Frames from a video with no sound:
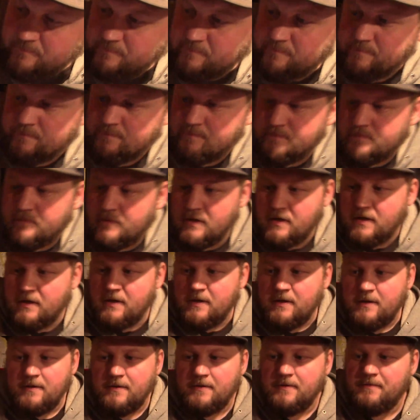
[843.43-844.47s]

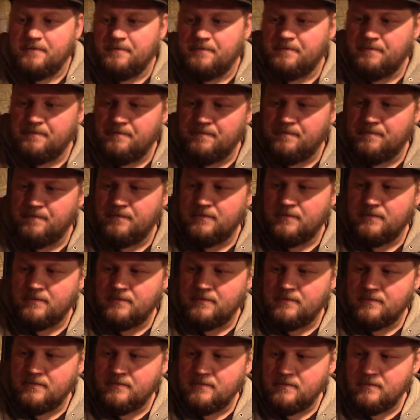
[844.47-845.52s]

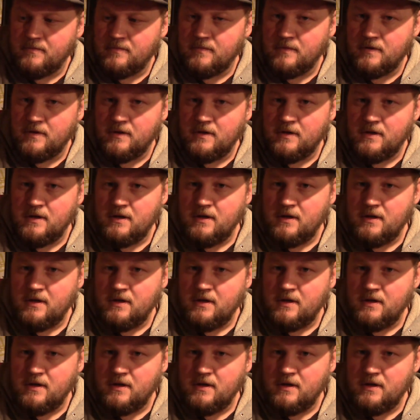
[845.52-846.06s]
Nobody speaks.